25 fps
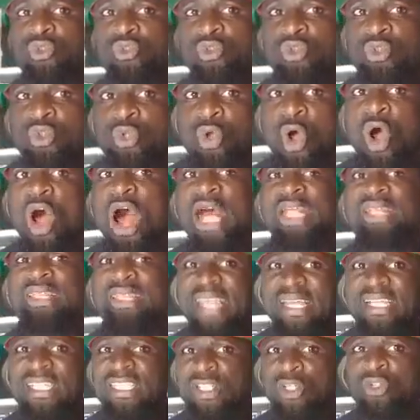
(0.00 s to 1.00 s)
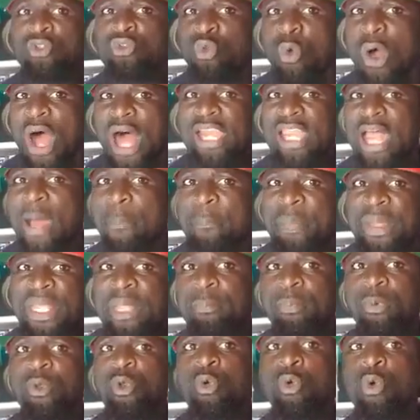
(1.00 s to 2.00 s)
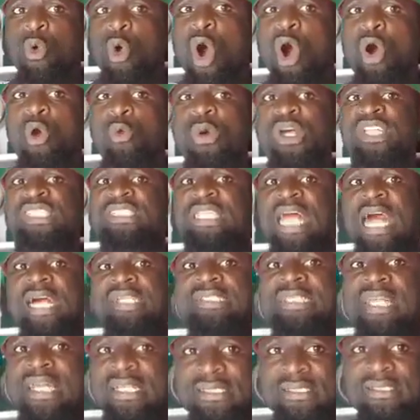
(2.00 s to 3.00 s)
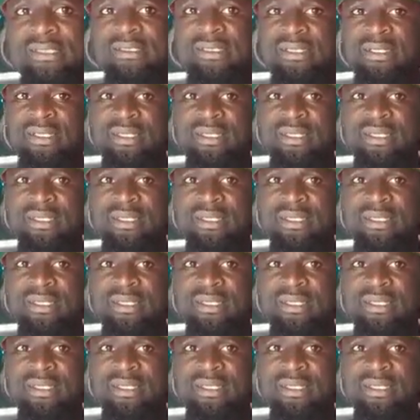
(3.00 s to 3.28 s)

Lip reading: draw attention to other people who always does that.